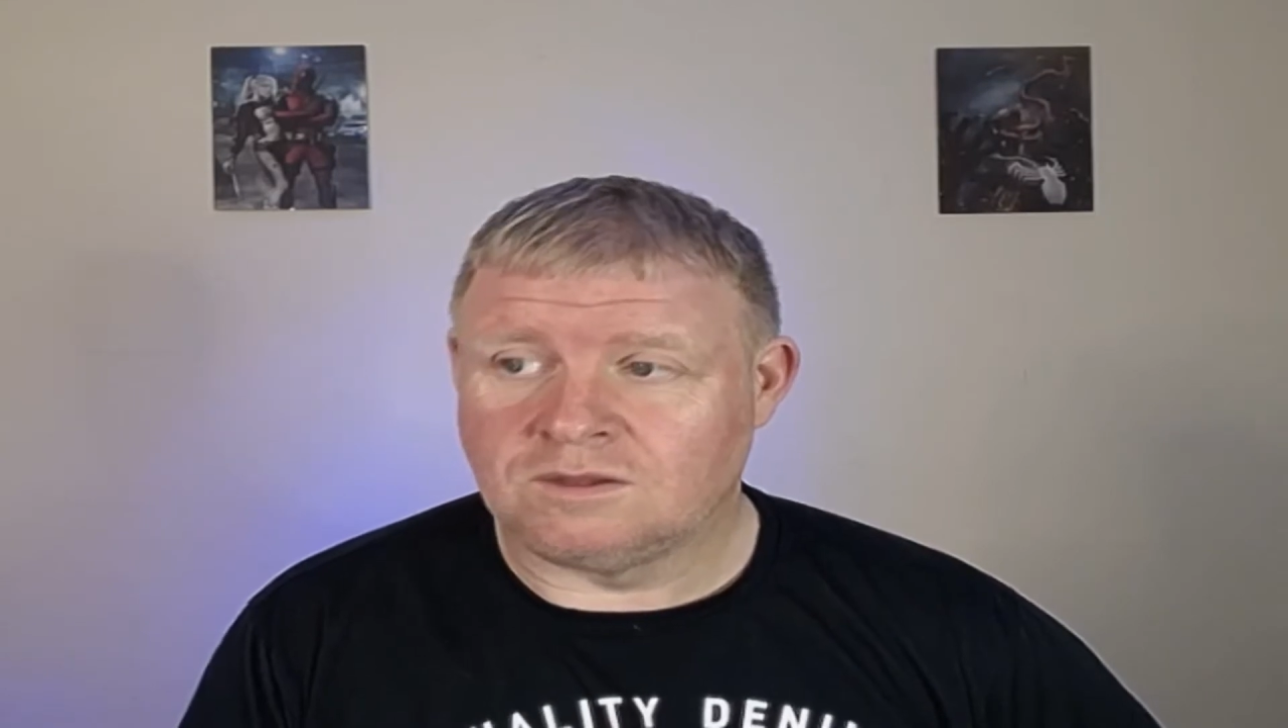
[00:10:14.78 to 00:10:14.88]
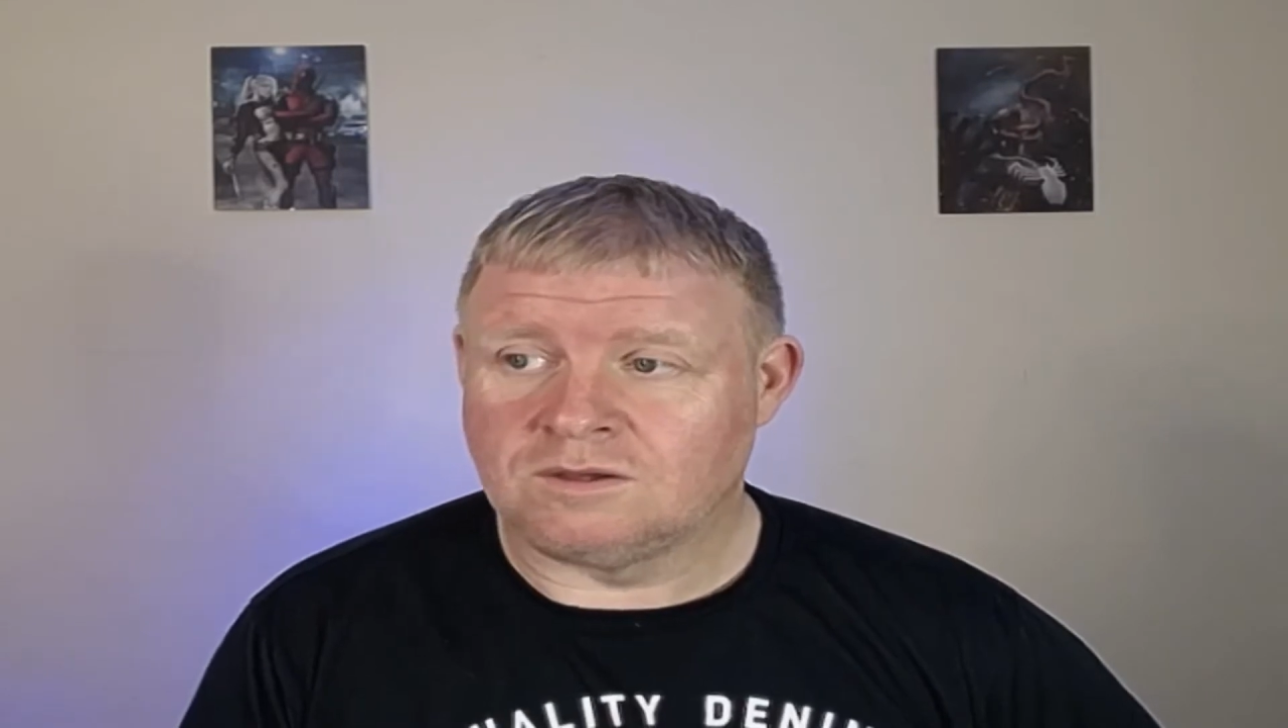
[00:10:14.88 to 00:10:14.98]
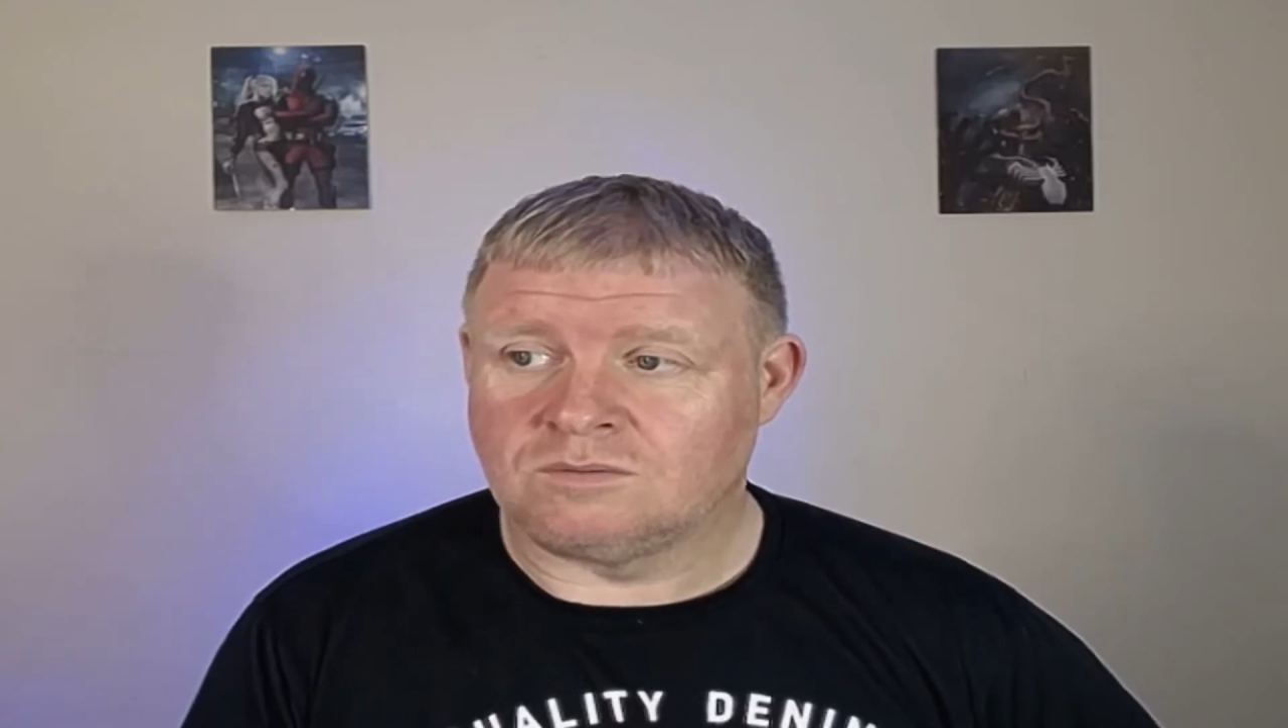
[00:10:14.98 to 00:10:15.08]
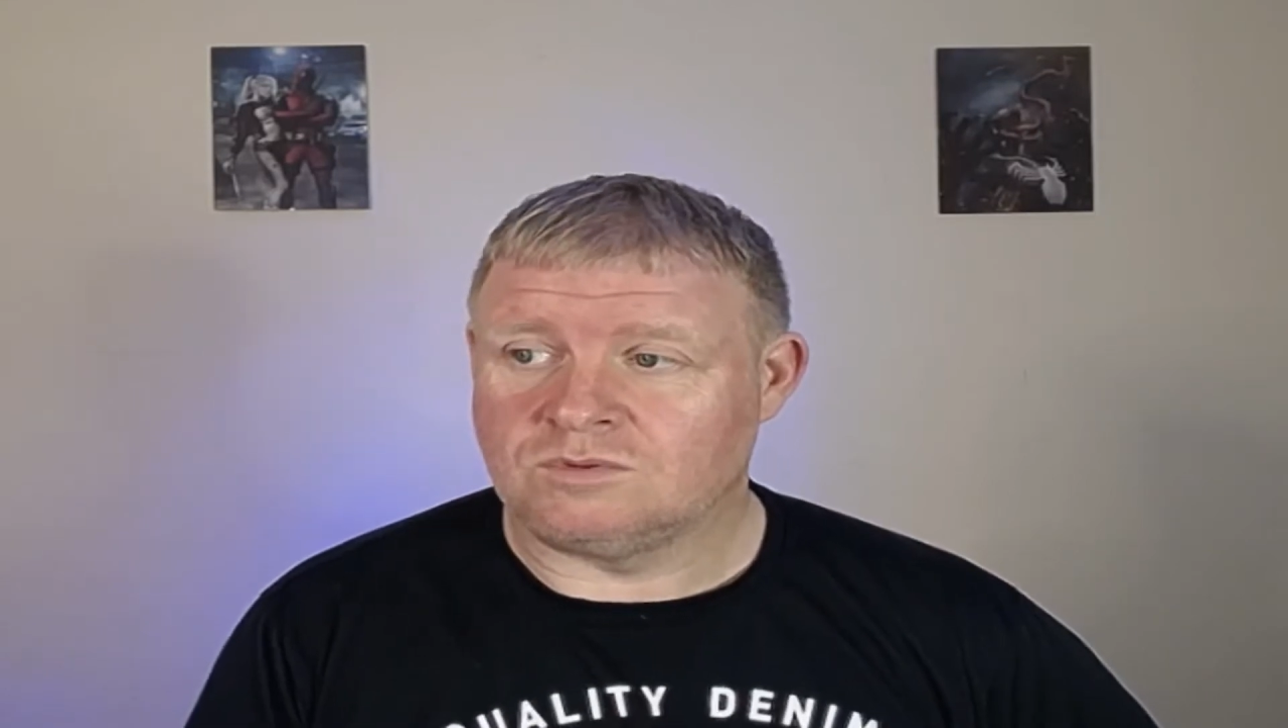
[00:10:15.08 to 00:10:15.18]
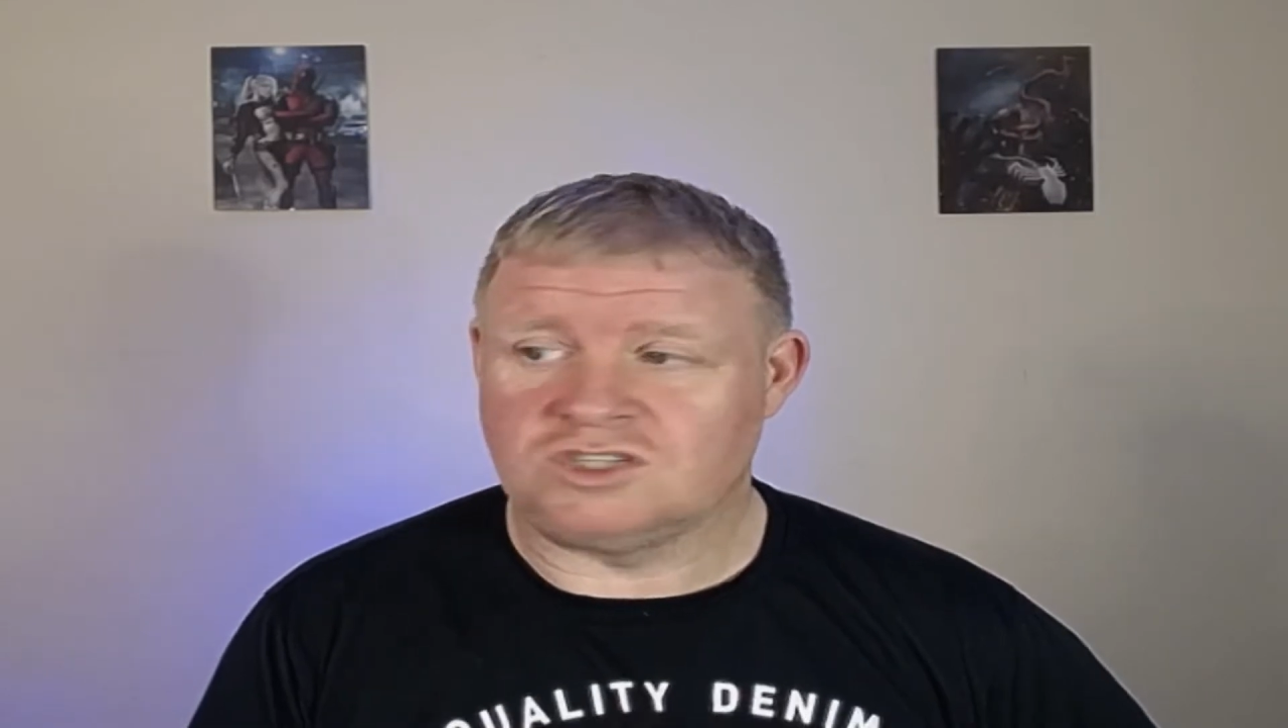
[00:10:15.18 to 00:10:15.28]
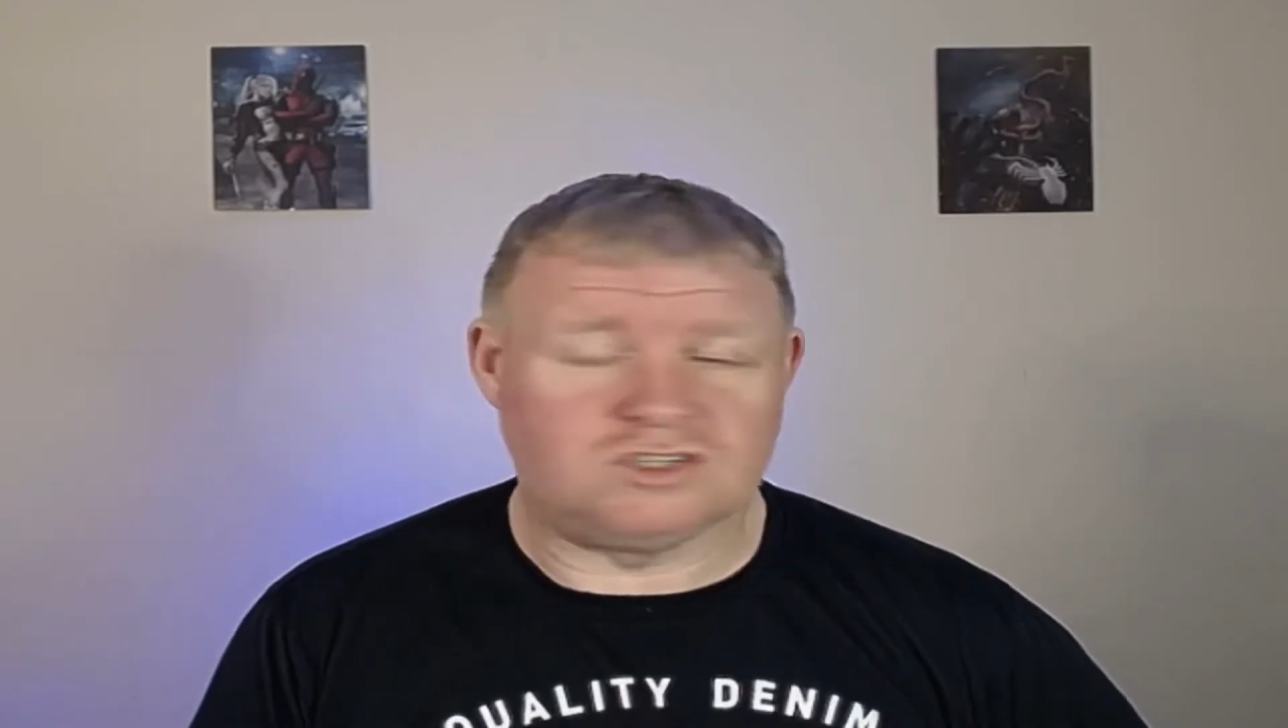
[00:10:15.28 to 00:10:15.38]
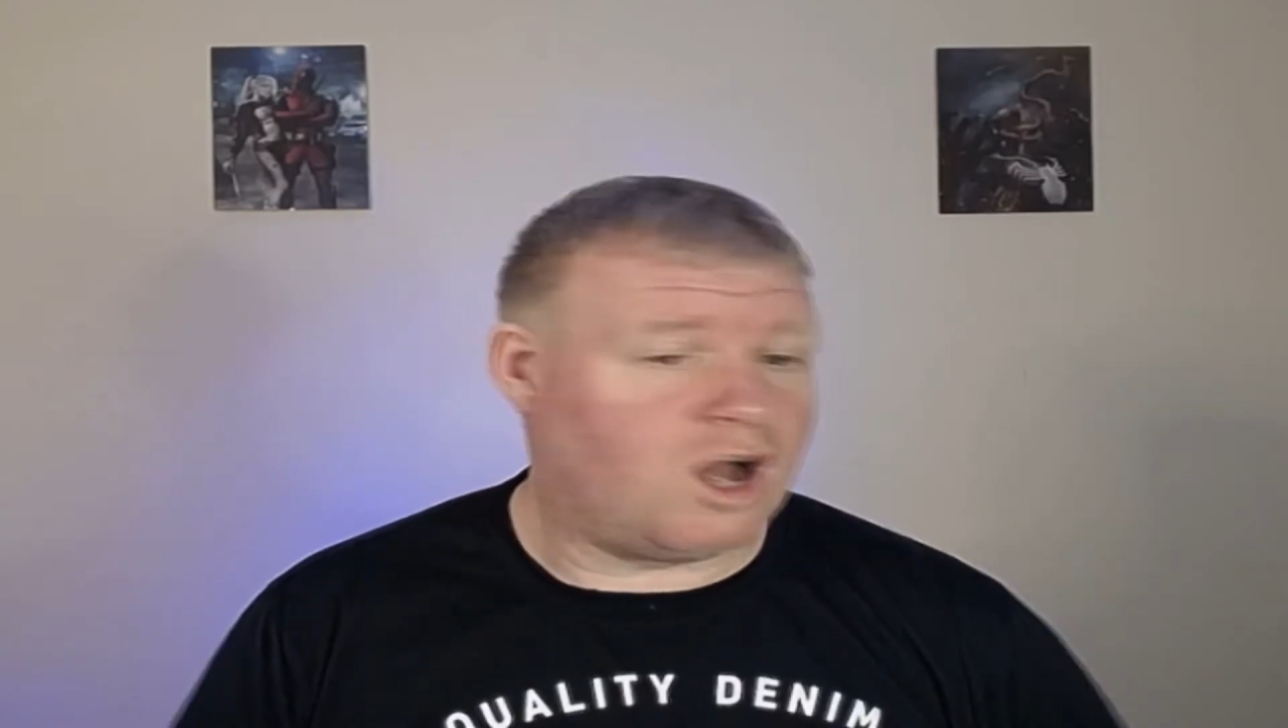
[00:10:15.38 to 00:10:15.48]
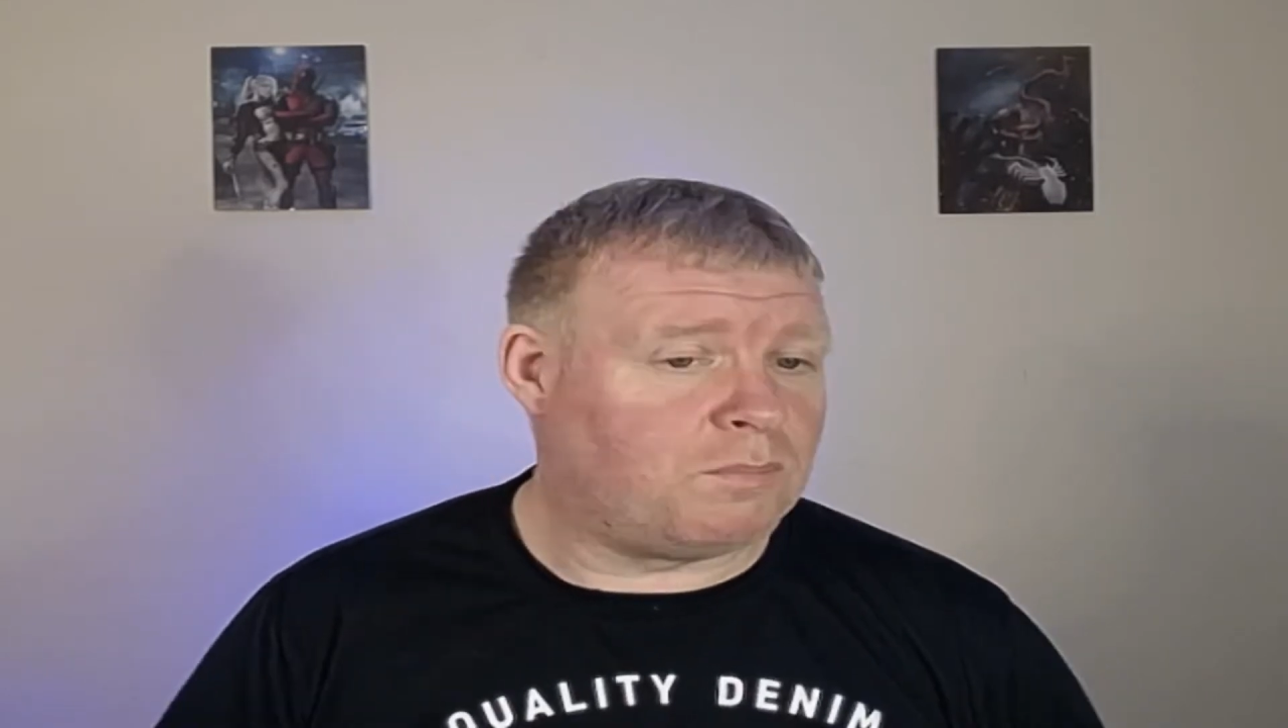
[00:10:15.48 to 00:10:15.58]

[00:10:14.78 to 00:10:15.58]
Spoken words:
which is not a